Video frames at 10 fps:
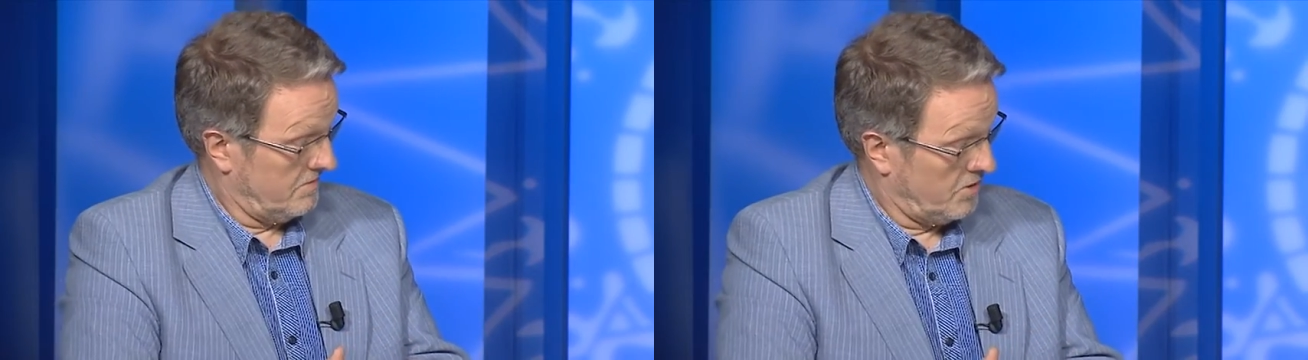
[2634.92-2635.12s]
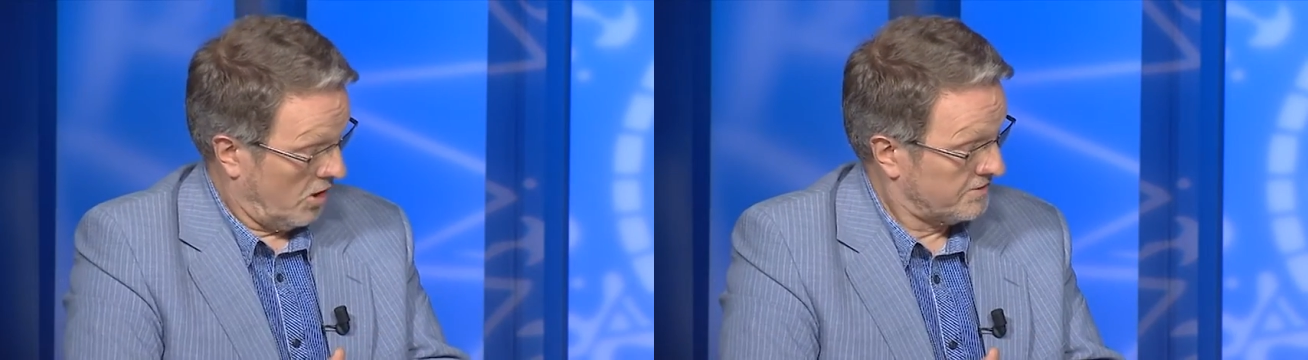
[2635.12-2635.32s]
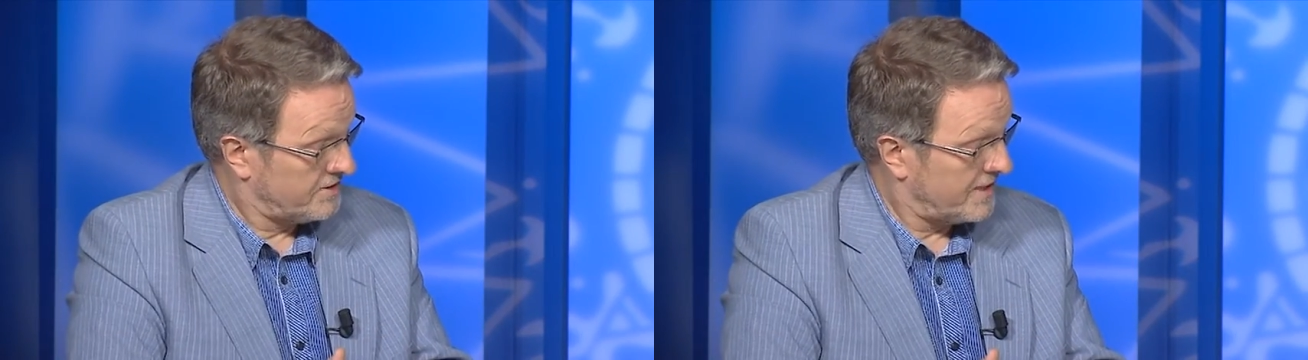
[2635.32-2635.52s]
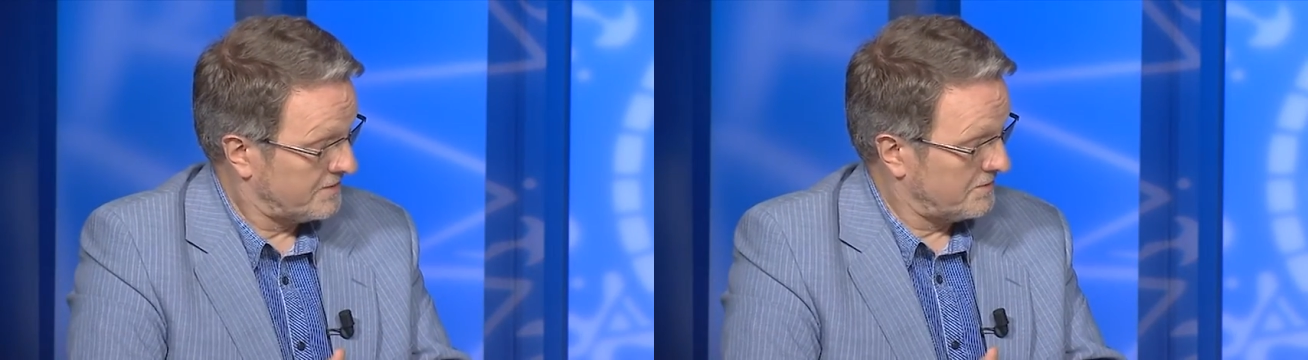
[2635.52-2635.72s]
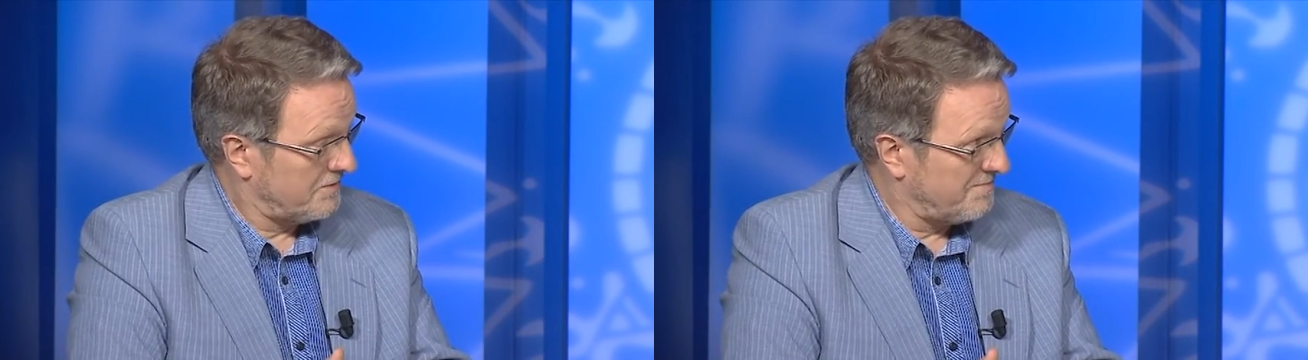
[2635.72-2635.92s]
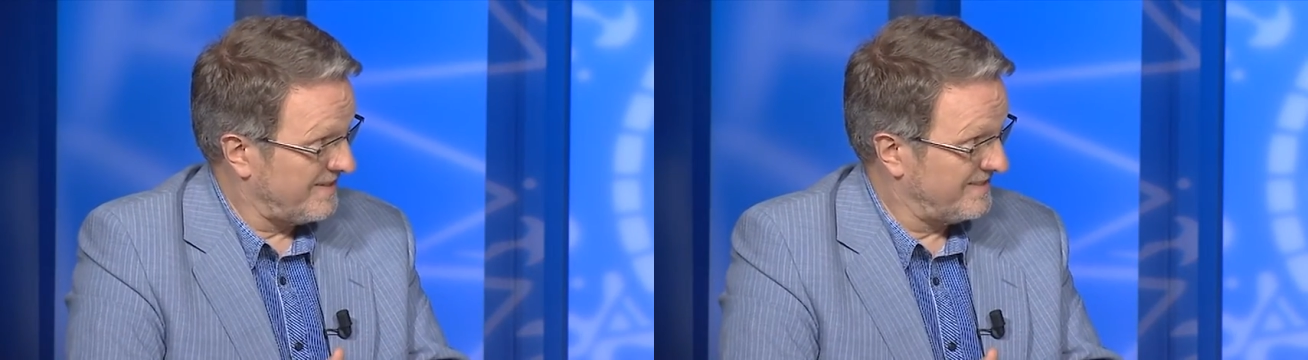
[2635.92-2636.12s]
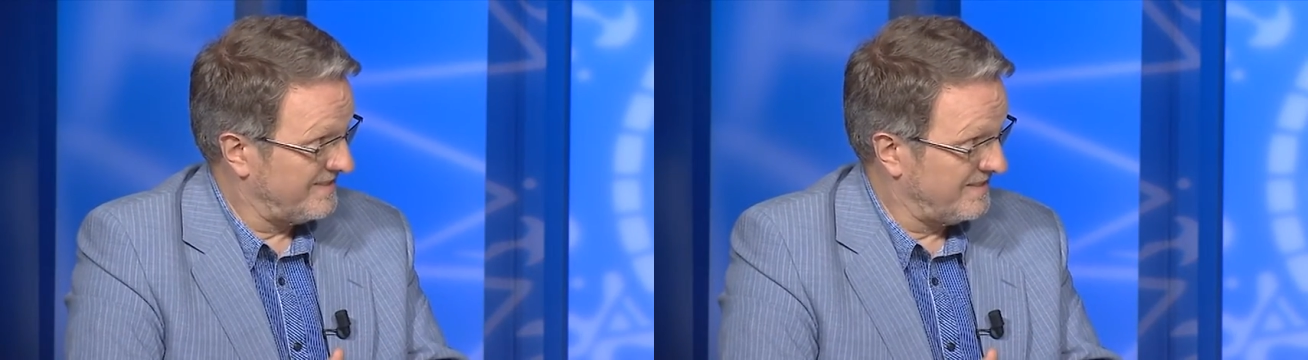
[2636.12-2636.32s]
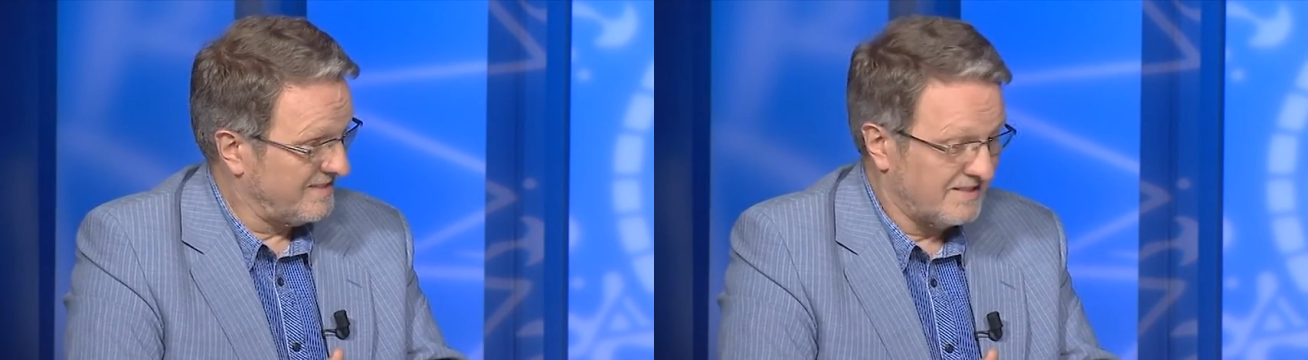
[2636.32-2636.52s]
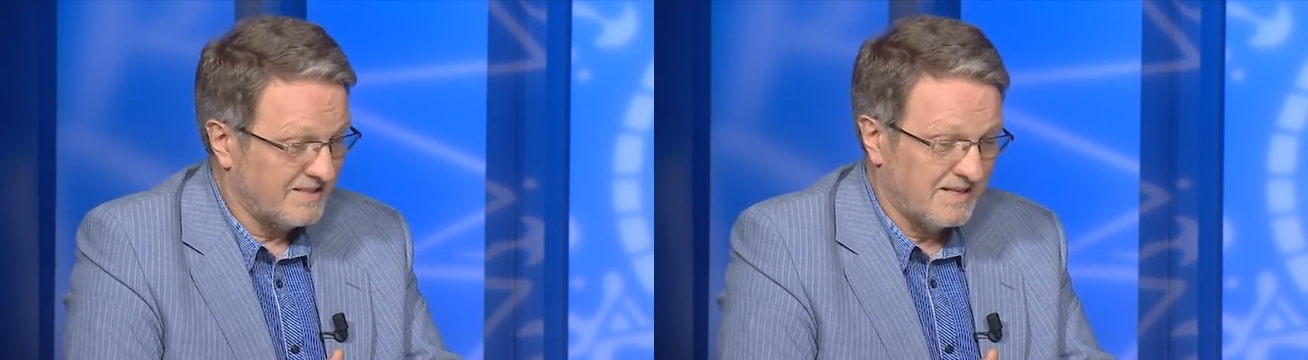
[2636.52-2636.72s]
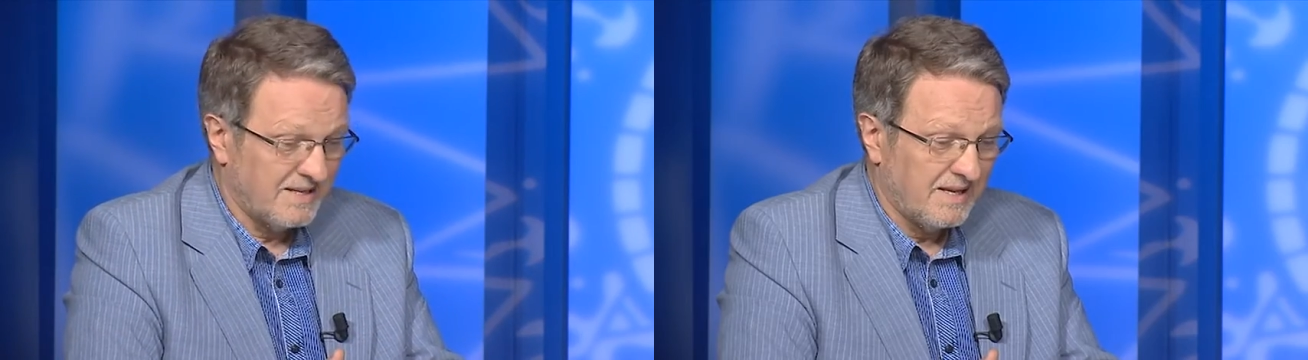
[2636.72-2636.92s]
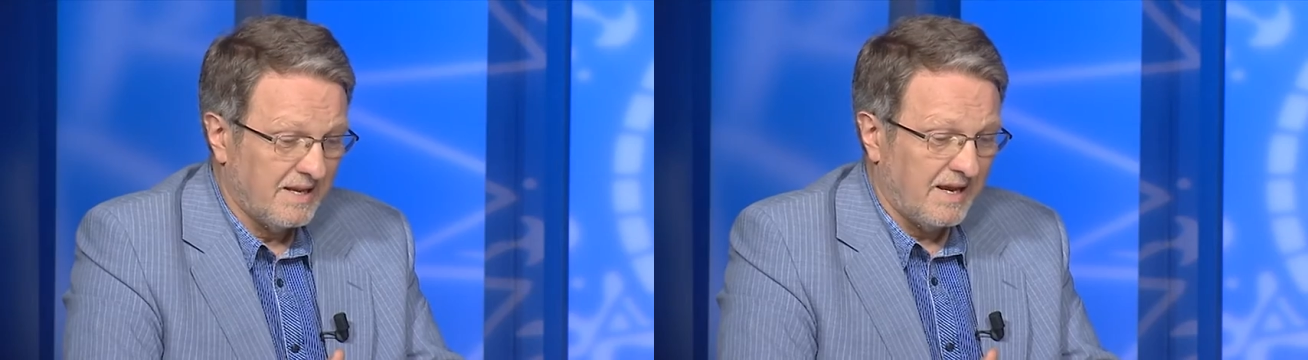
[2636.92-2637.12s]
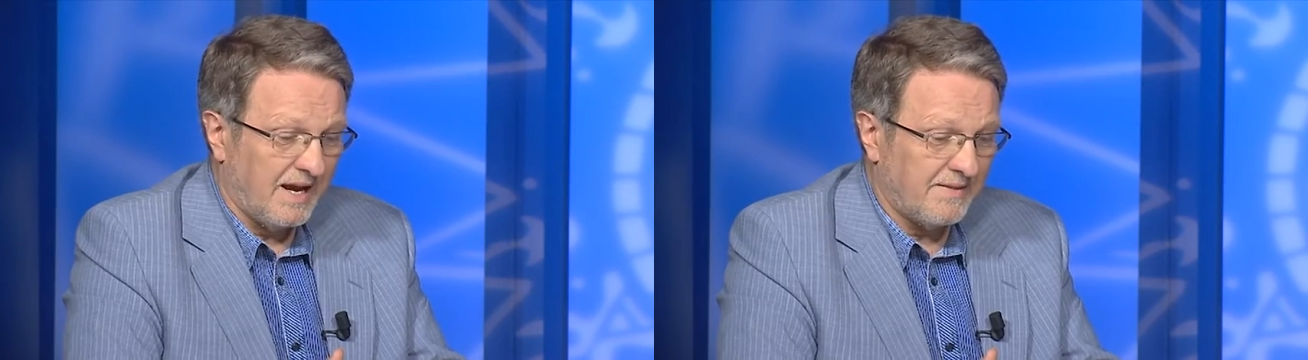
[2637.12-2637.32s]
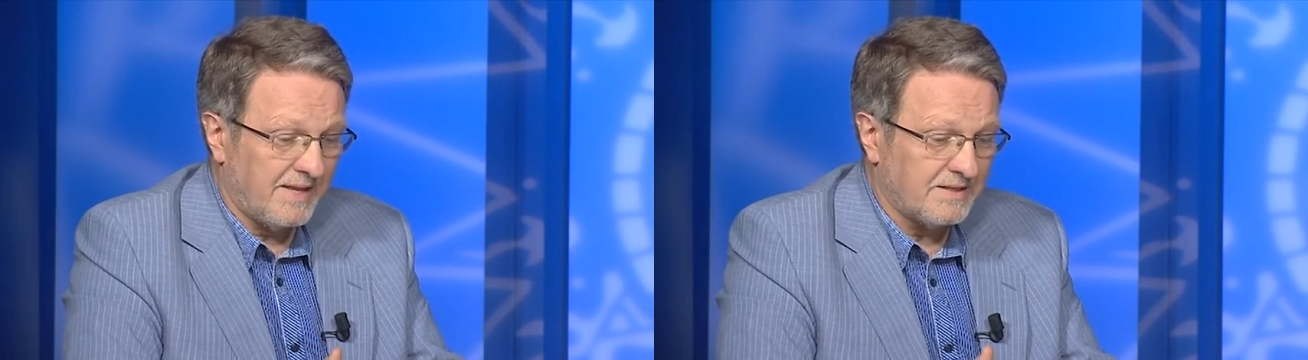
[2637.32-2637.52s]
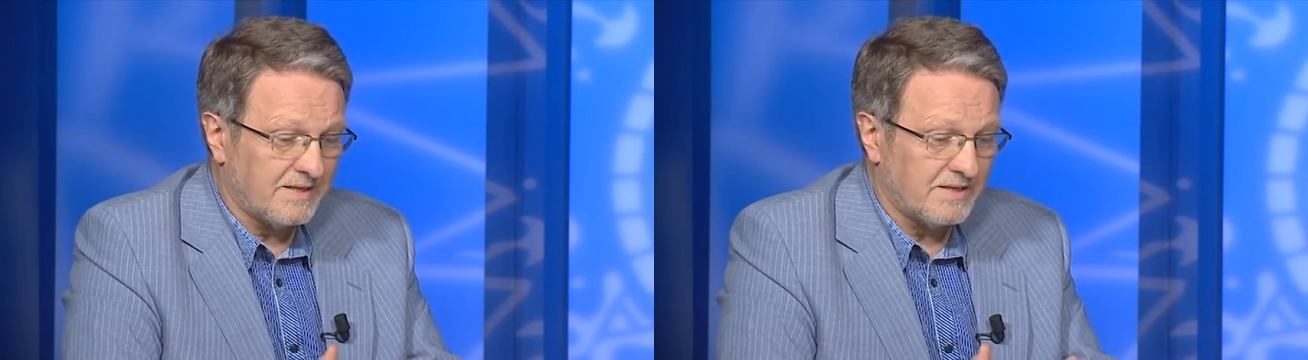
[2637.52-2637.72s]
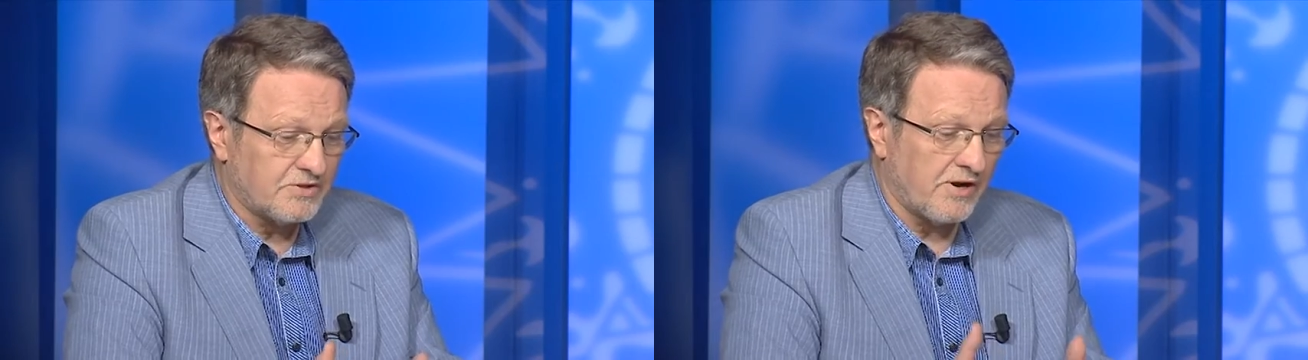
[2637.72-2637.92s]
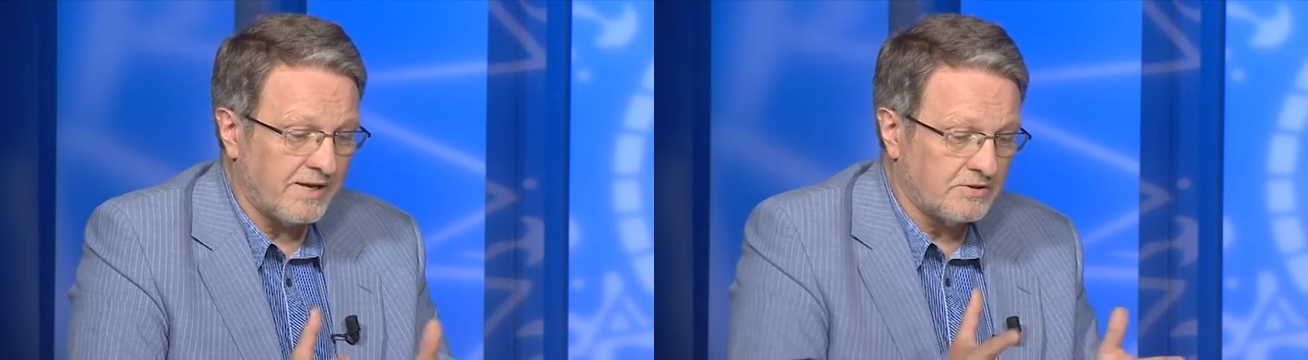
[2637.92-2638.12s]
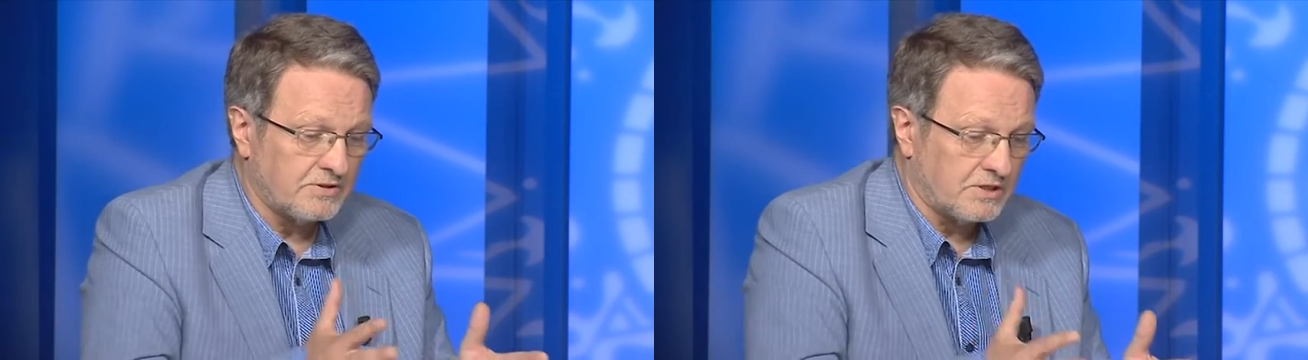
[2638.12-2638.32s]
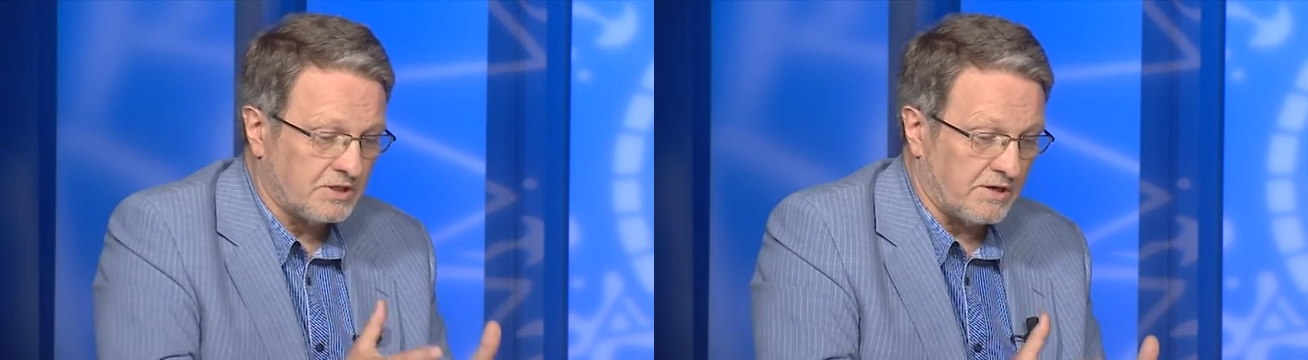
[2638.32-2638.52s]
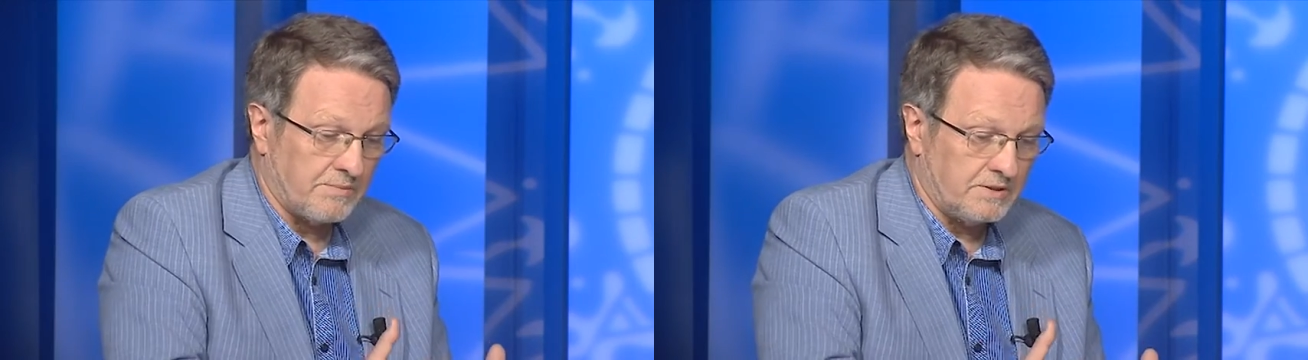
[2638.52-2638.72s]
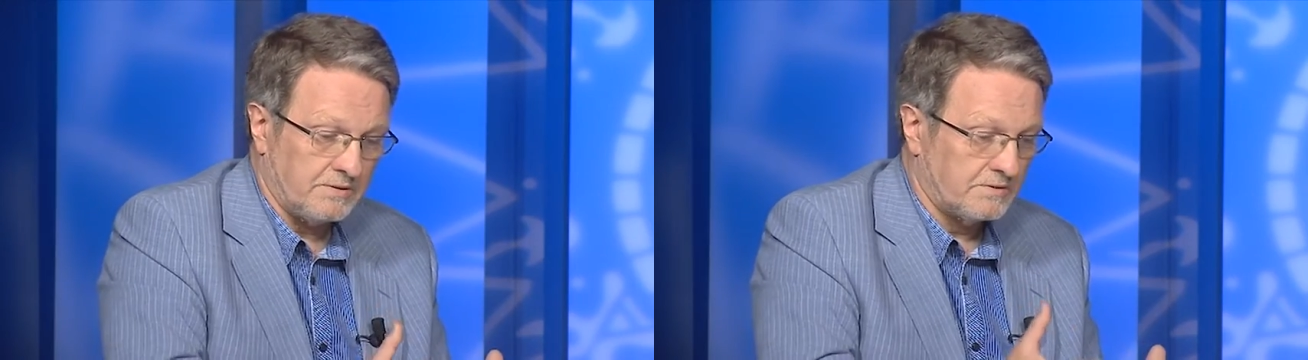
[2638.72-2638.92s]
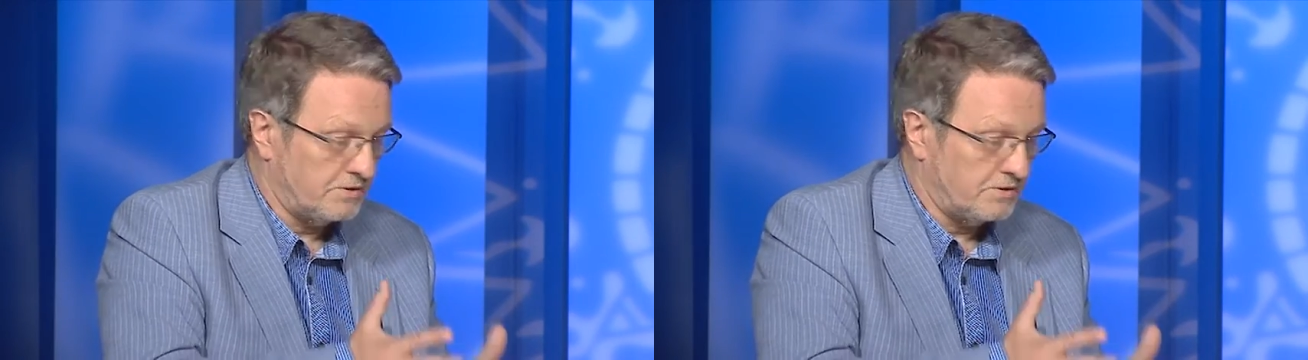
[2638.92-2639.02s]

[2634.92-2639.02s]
non sensitive messages and then try to determine,